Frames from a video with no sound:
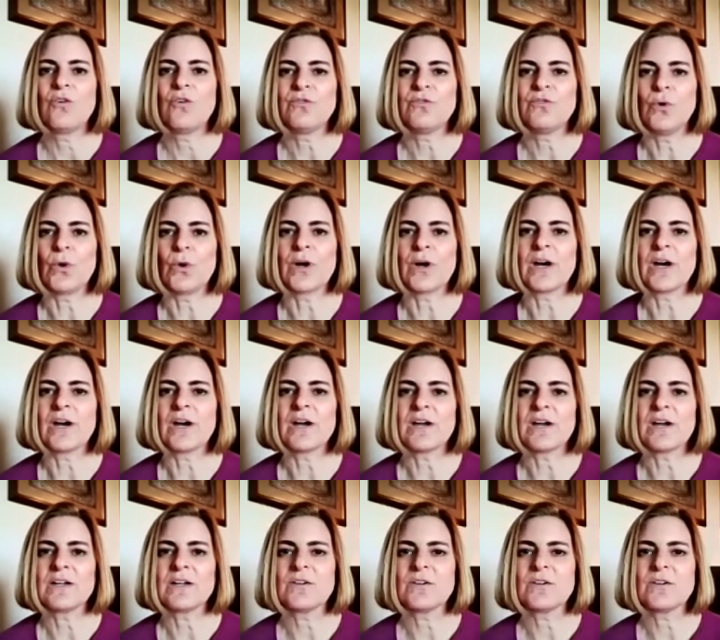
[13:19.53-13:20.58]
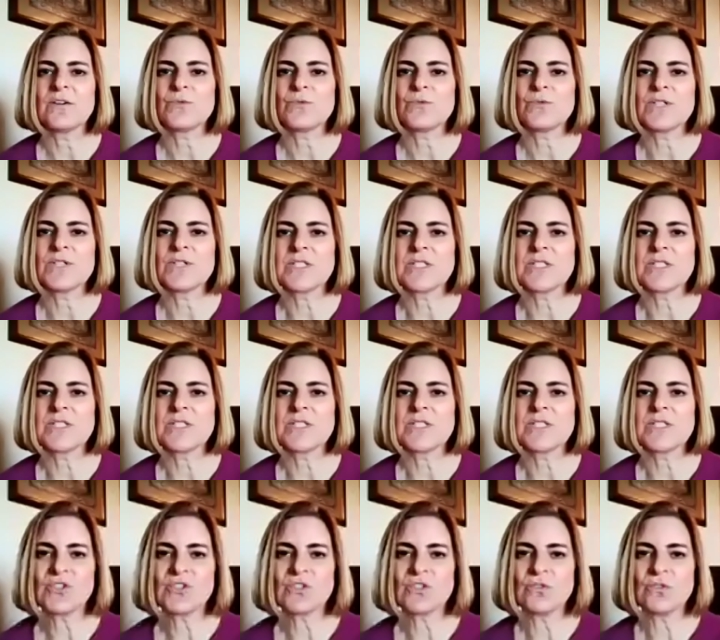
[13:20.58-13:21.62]
for
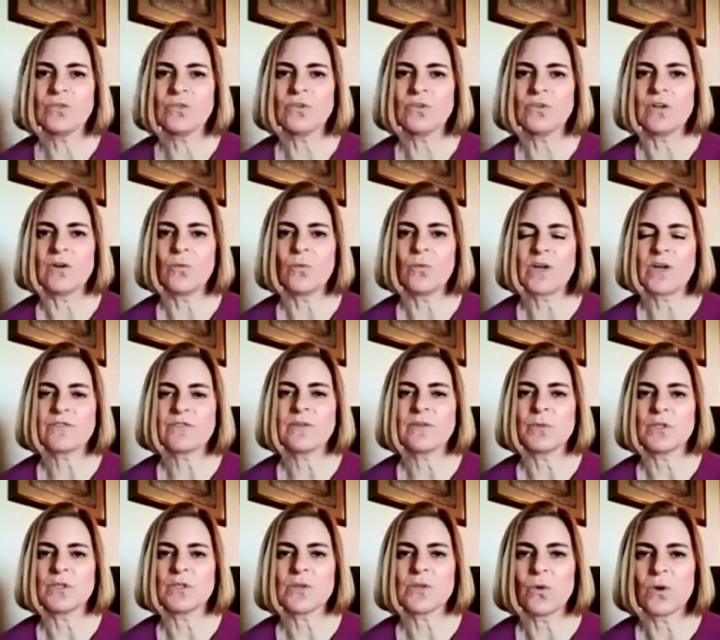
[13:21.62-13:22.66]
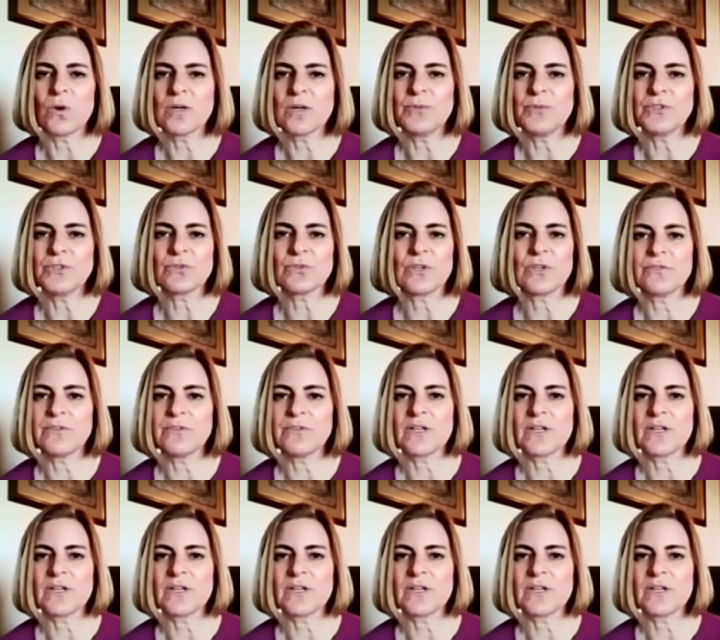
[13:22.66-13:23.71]
responding to one of the most horrible, terrific,
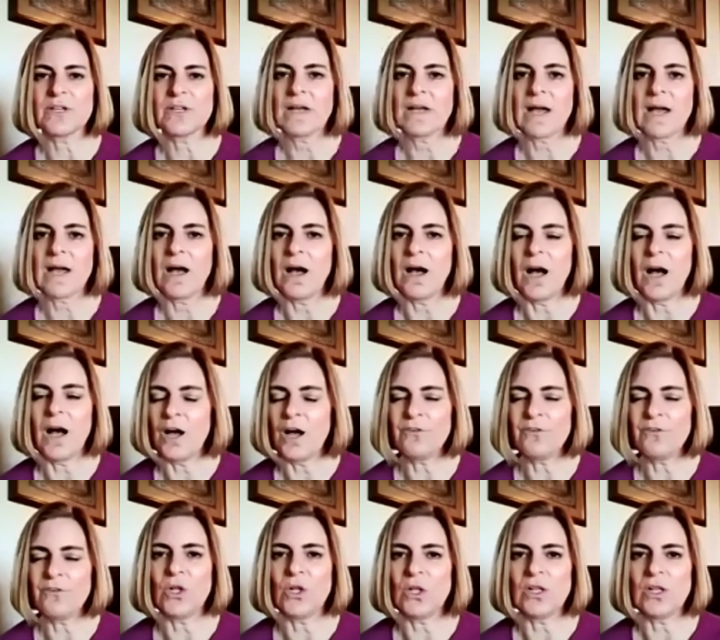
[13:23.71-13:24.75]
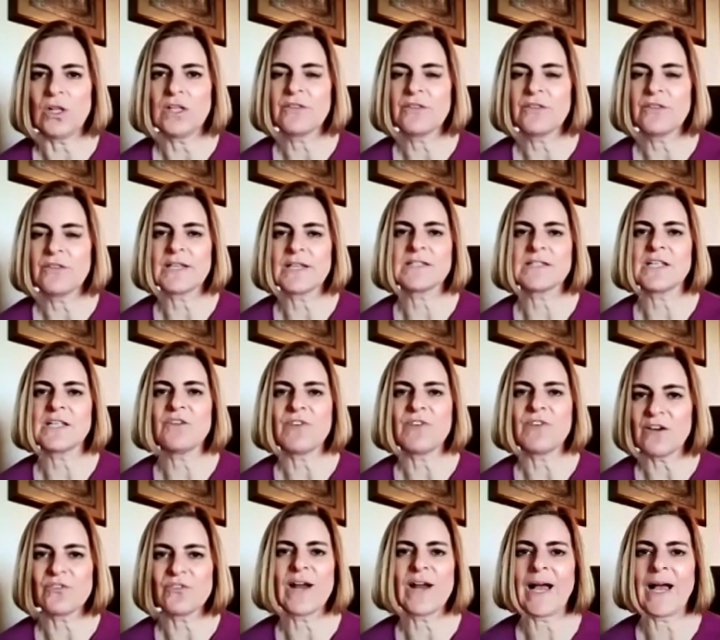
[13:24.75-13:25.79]
awful things that have
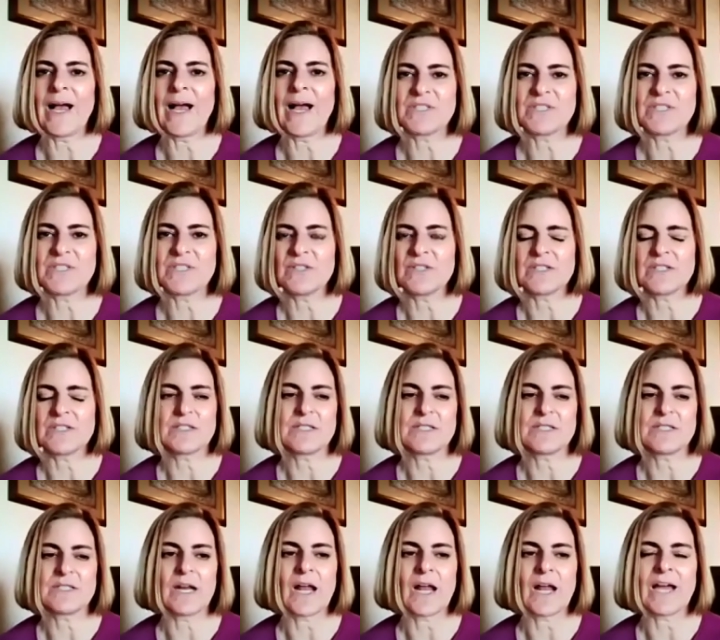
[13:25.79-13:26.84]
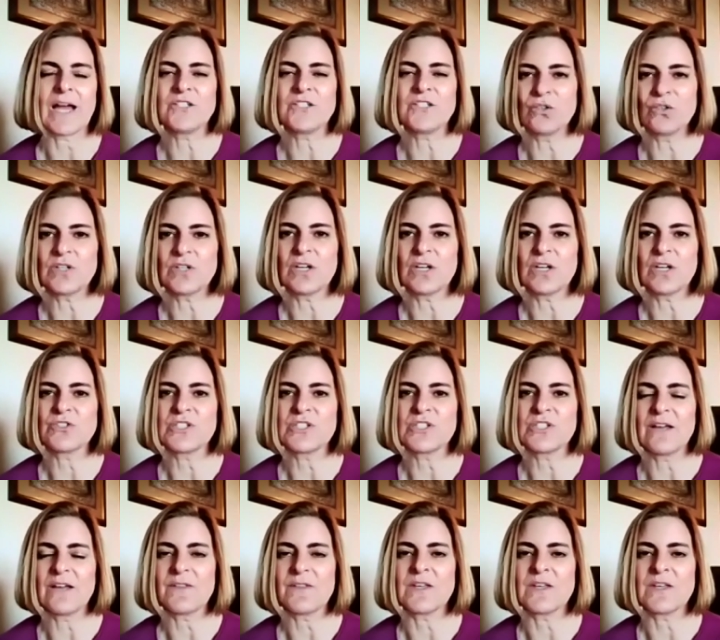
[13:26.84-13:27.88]
ever happened to this state. I don't
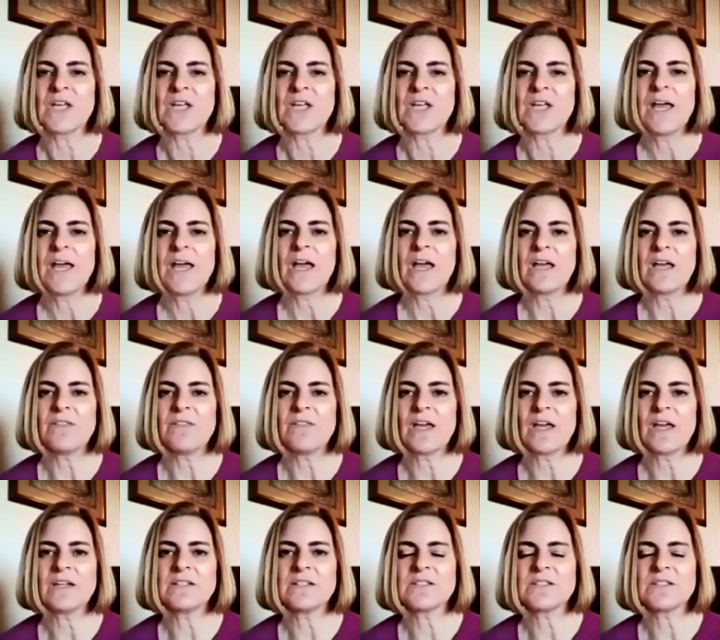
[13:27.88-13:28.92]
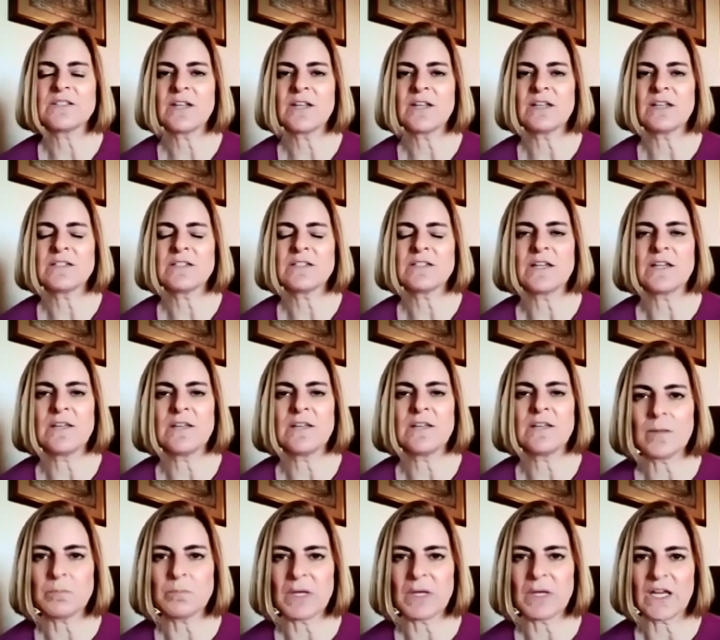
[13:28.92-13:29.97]
understand this. And then instead taking that
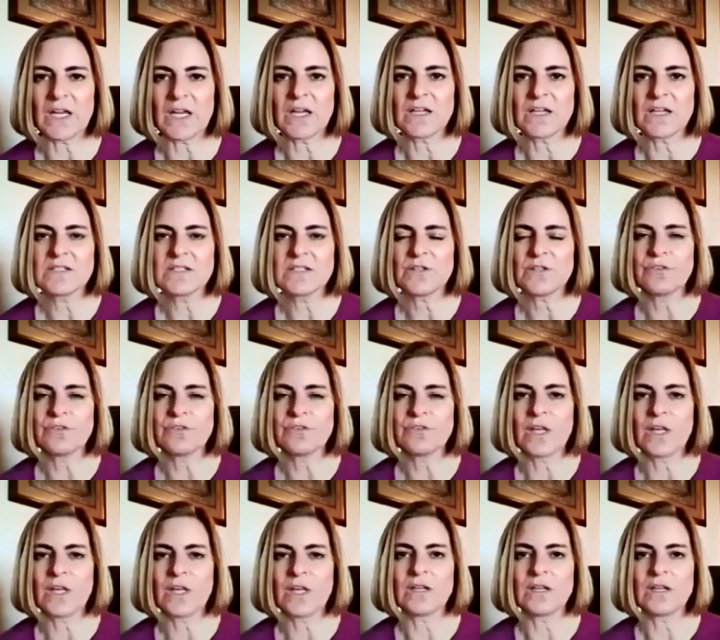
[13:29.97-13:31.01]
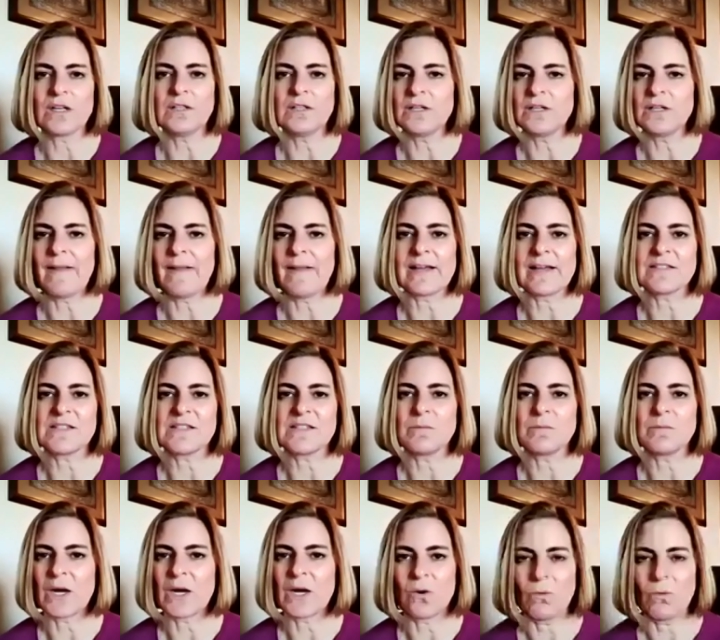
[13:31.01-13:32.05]
money to fund legalizing
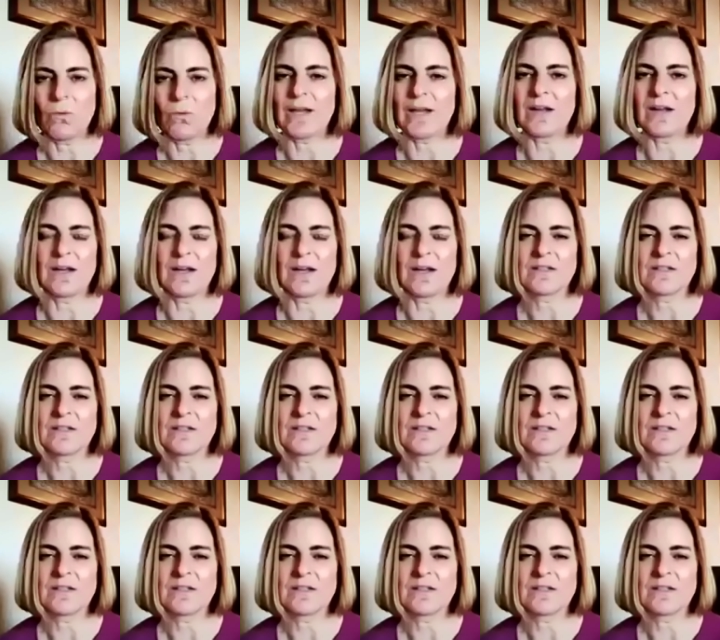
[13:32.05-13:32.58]
marijuana.